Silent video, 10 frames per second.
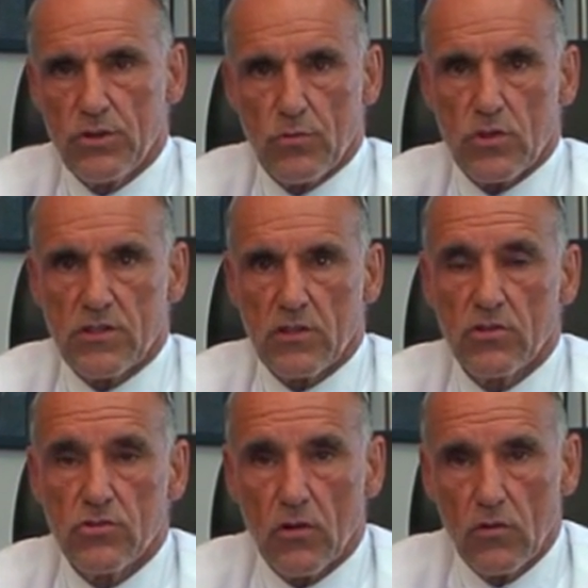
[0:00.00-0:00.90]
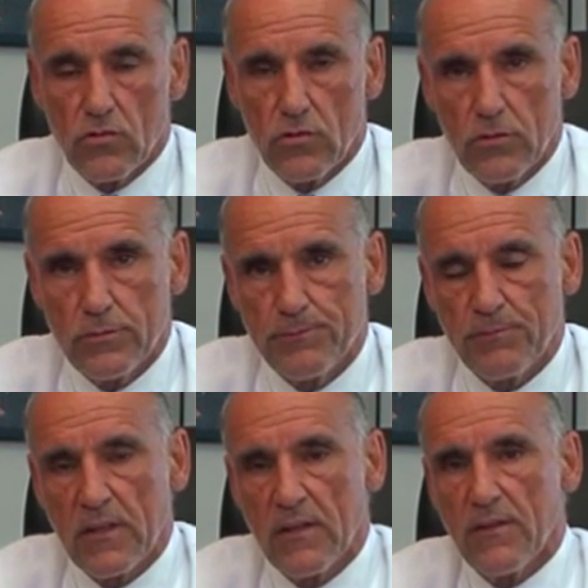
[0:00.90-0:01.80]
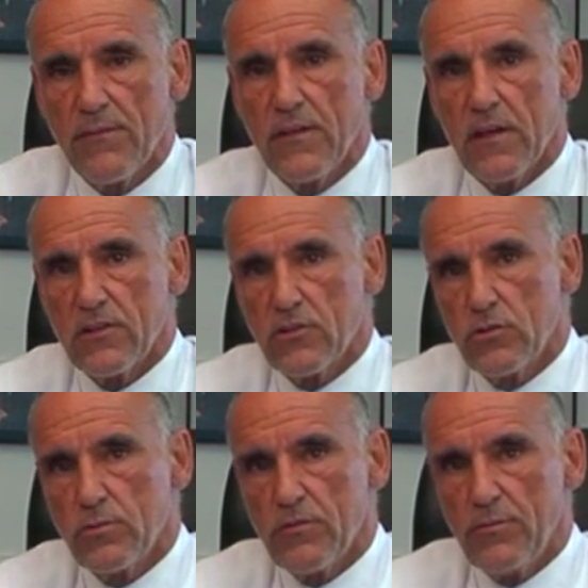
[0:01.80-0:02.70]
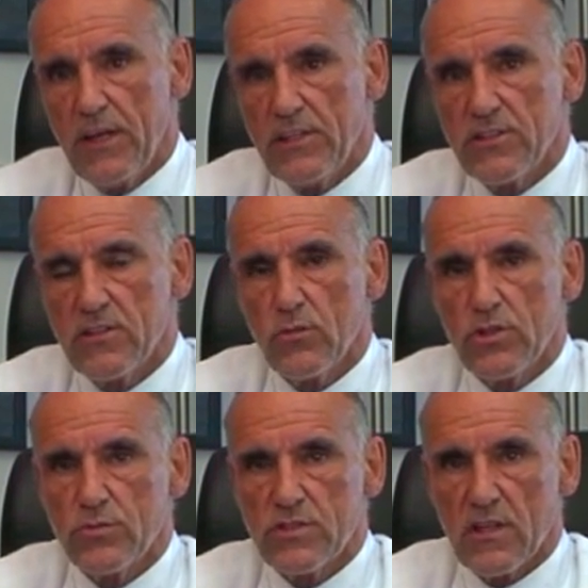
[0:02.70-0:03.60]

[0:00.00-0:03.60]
which was the control group. The other group of patients which